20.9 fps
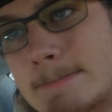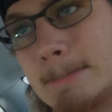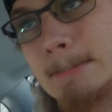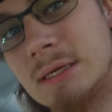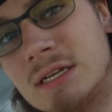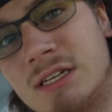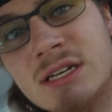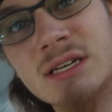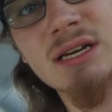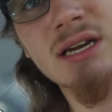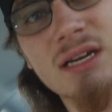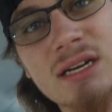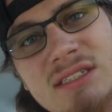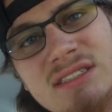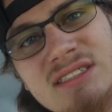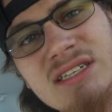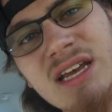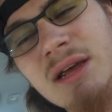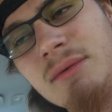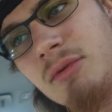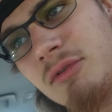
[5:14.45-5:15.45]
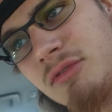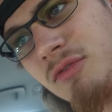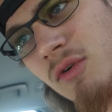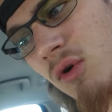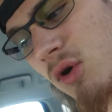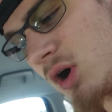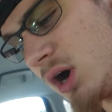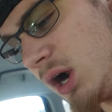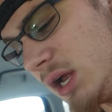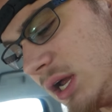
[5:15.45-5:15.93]
Like I said
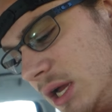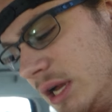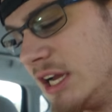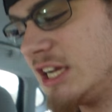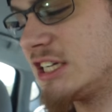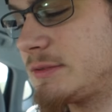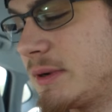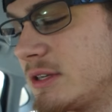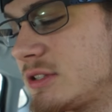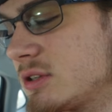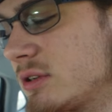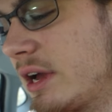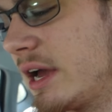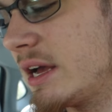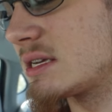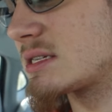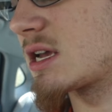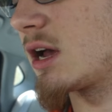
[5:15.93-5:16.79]
before, special guest